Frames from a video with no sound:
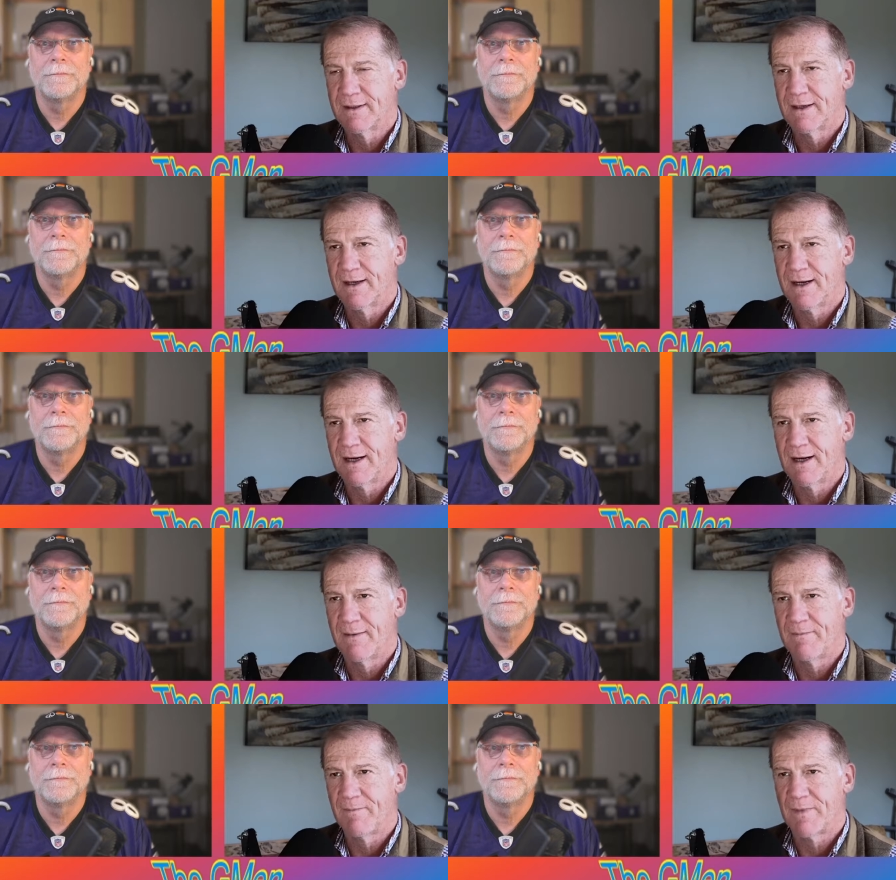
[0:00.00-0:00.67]

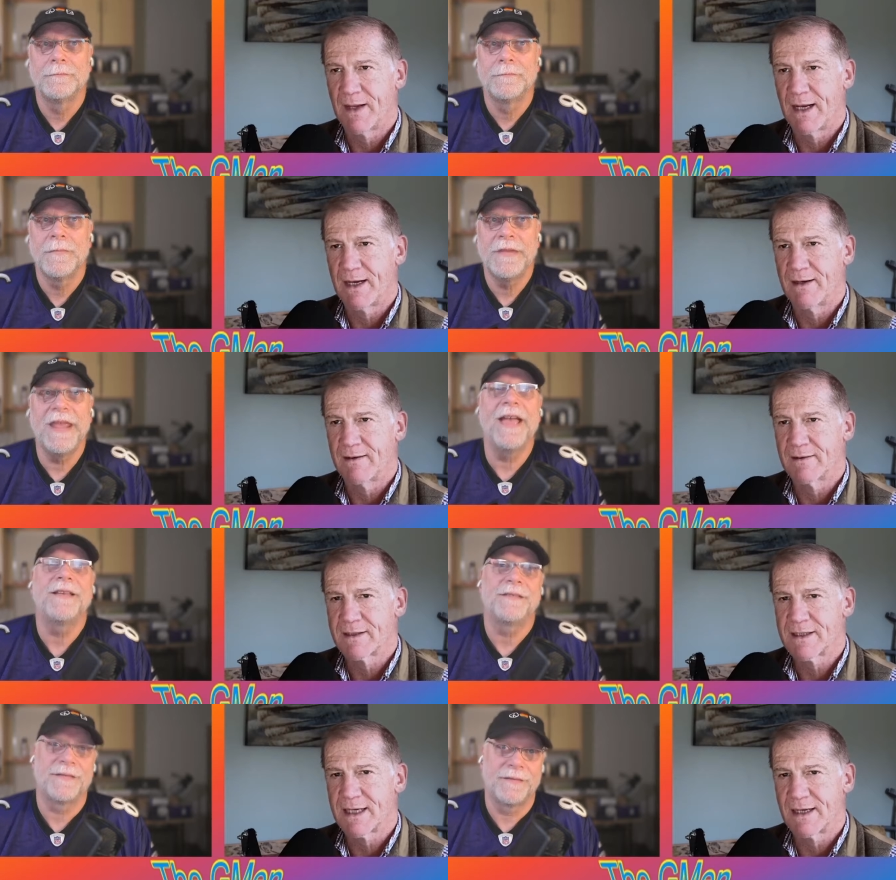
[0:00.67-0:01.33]
Speaker 1: um, and
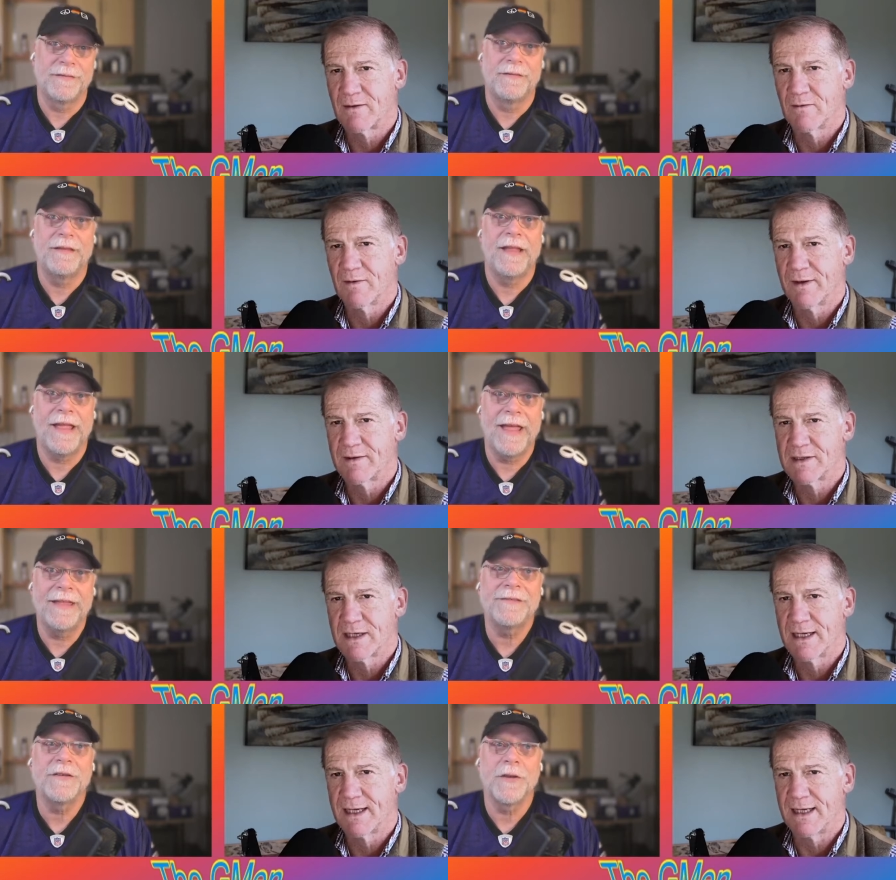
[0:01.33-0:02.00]
I'll yes, take all
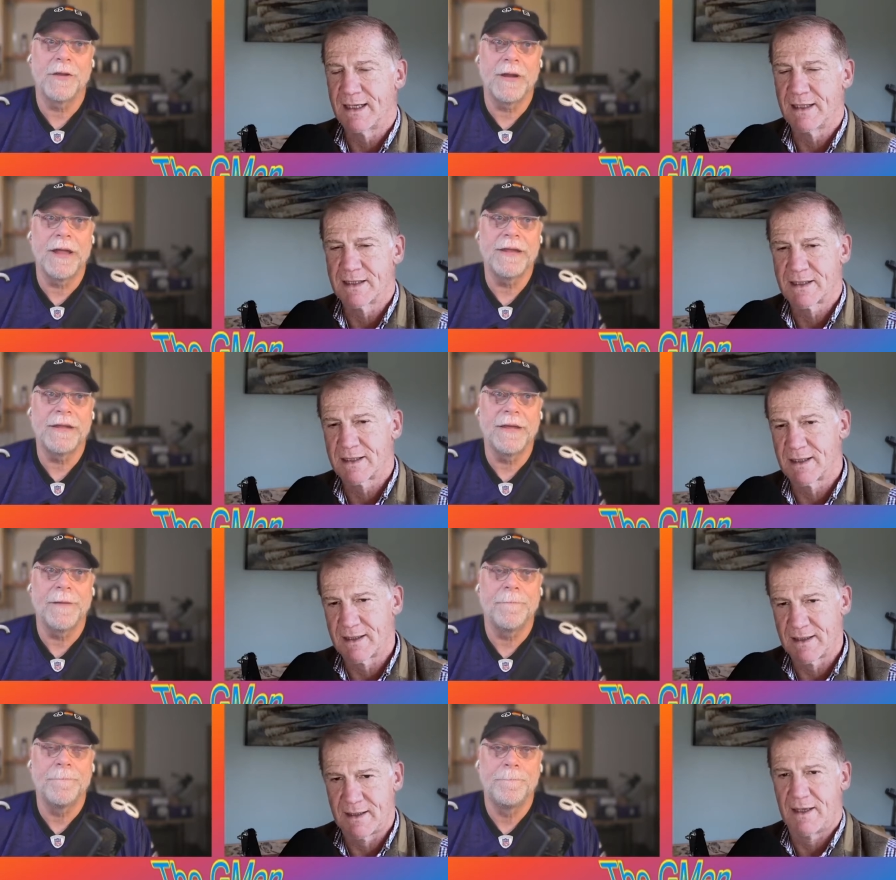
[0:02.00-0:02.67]
those leads. That's a good
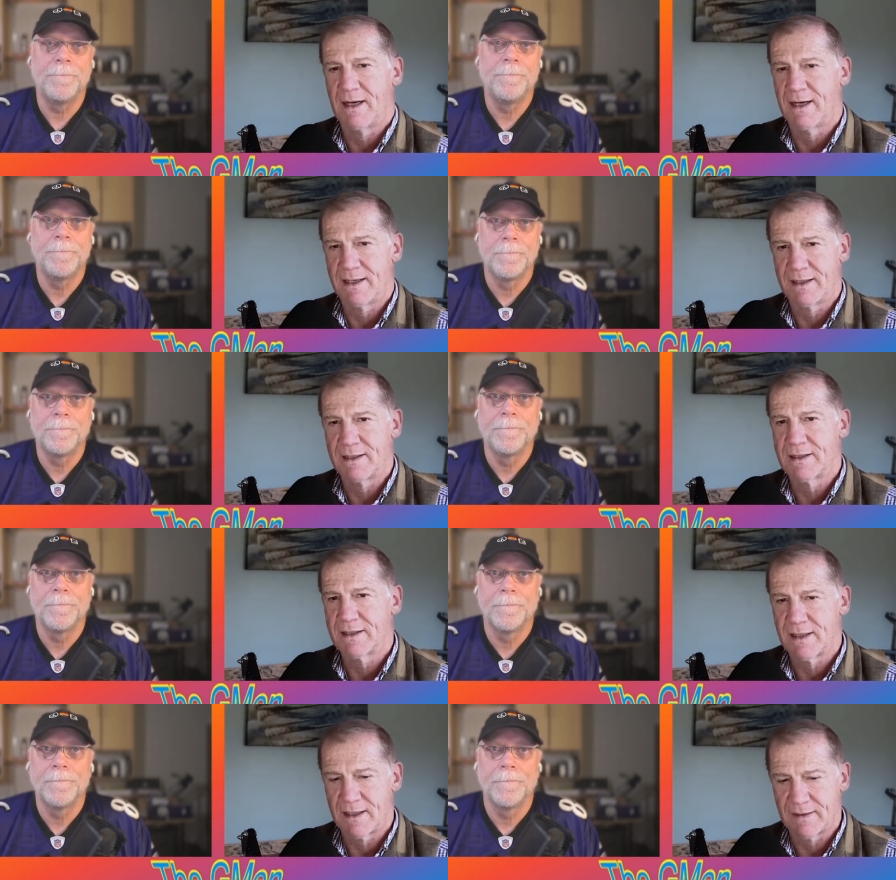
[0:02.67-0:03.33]
idea.
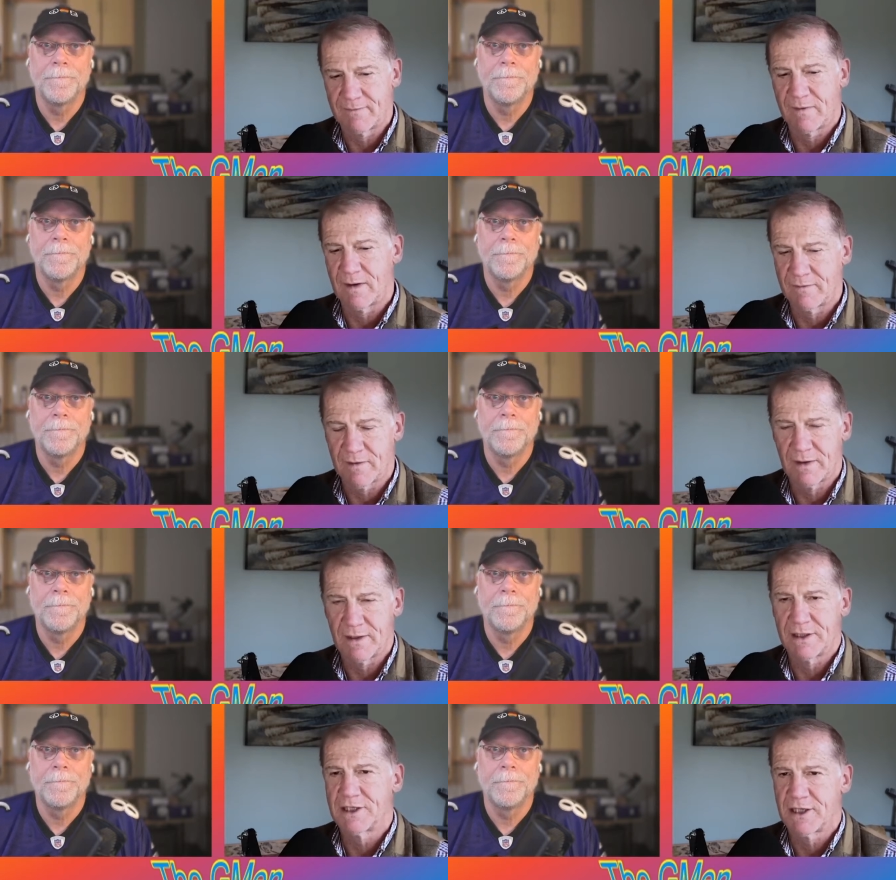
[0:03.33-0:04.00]
And I've, I've,
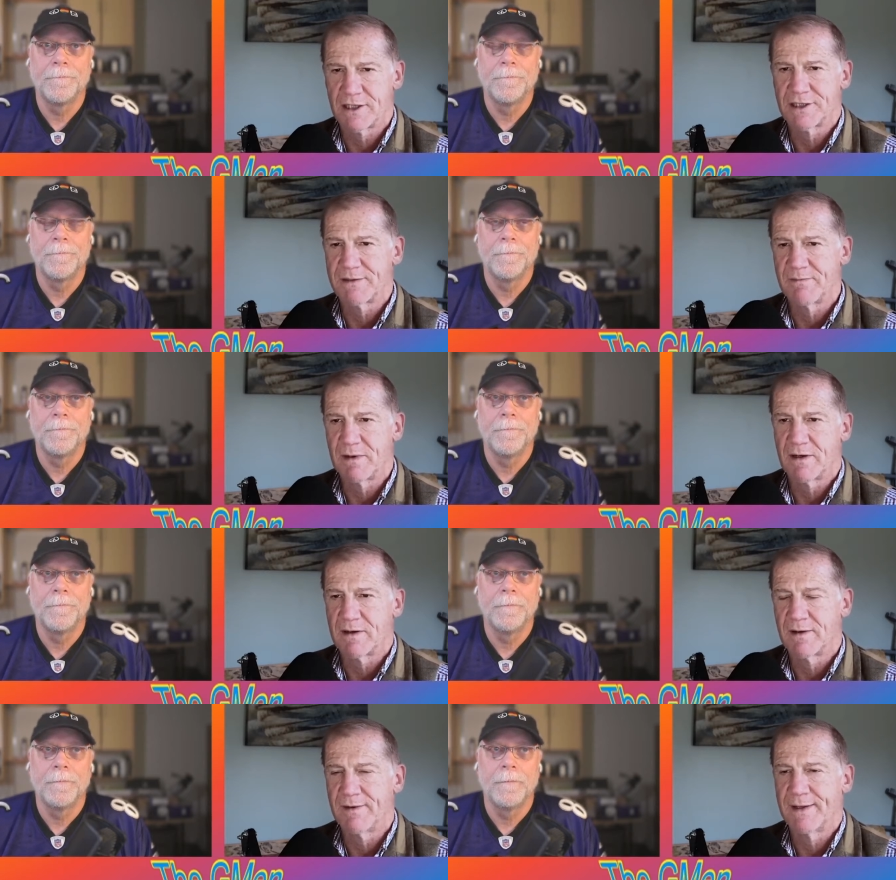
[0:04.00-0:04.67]
got the charging
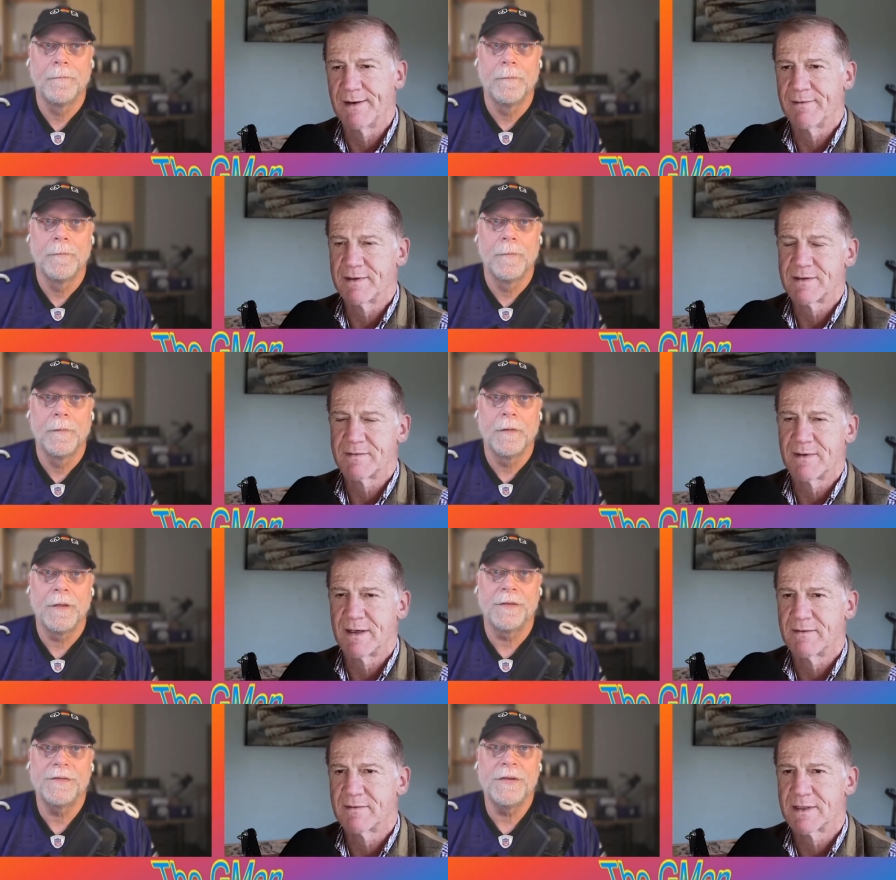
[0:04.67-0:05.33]
block on there as
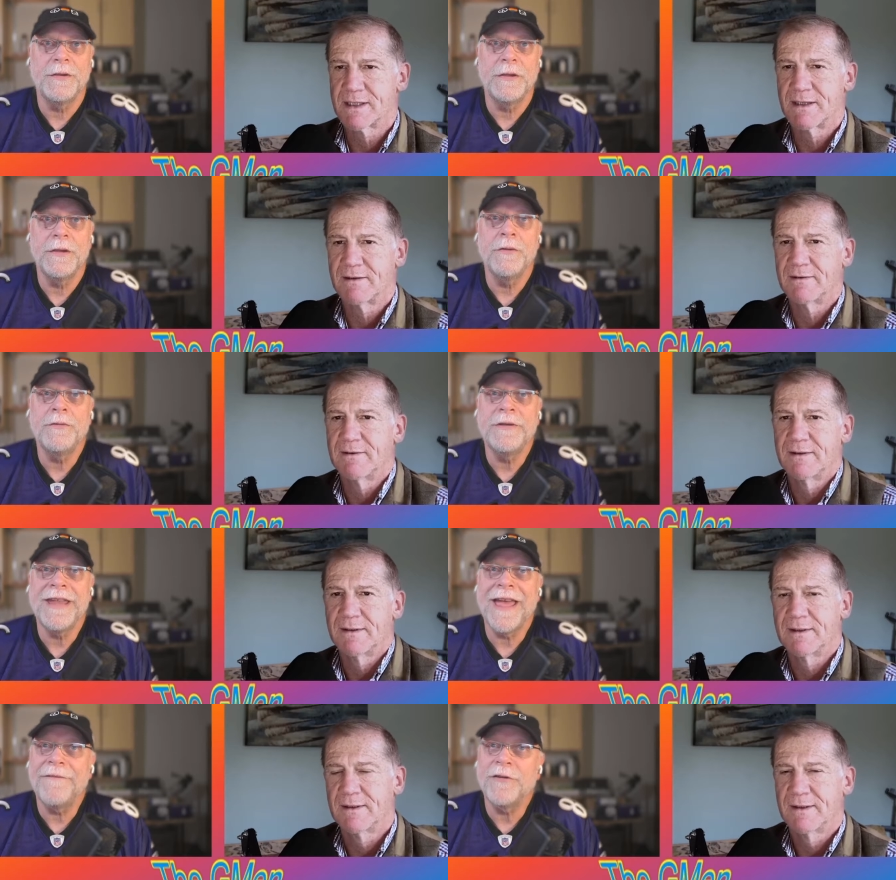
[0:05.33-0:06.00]
well. Because so,
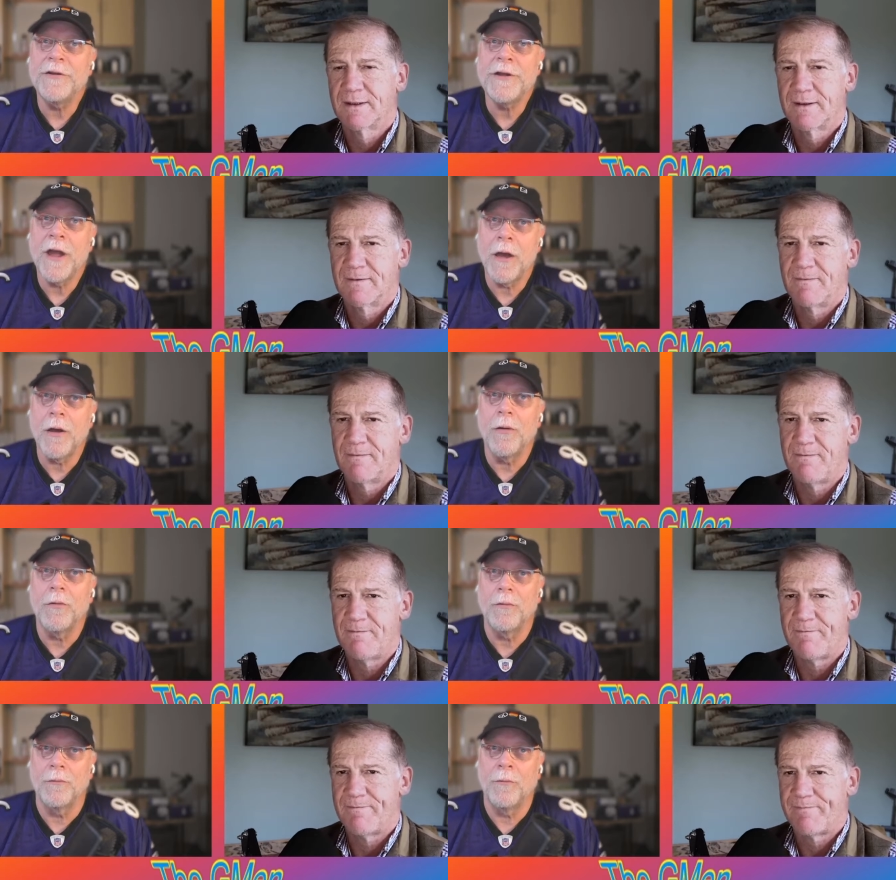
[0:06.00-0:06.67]
you
Speaker 2: never
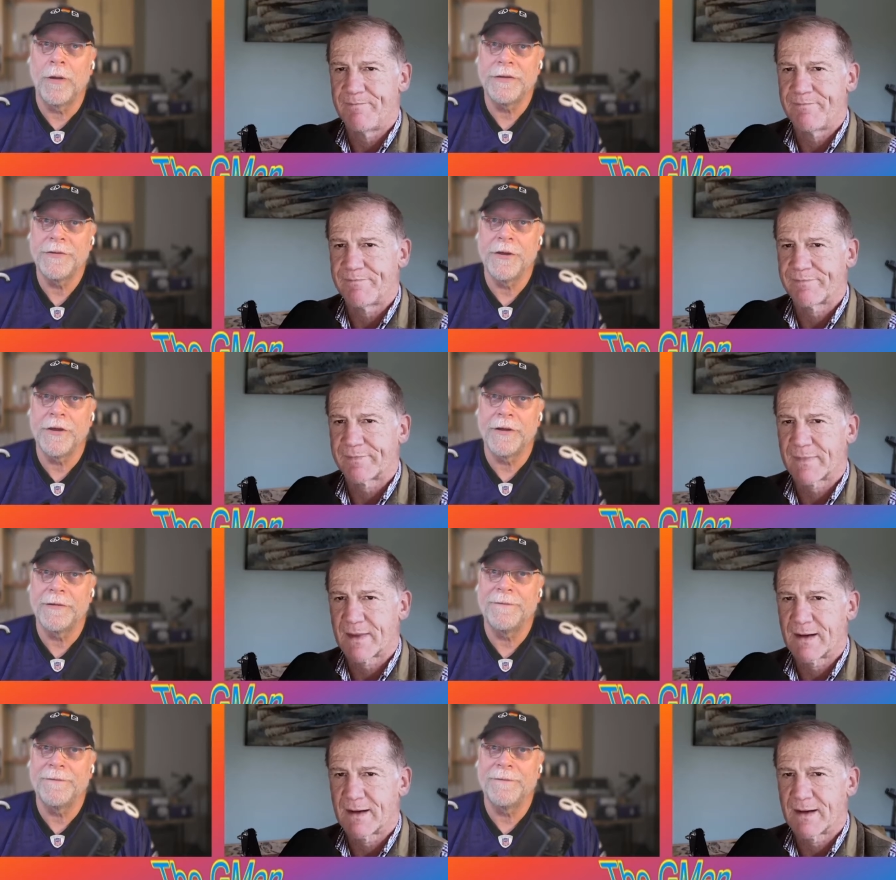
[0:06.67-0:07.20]
know what you're going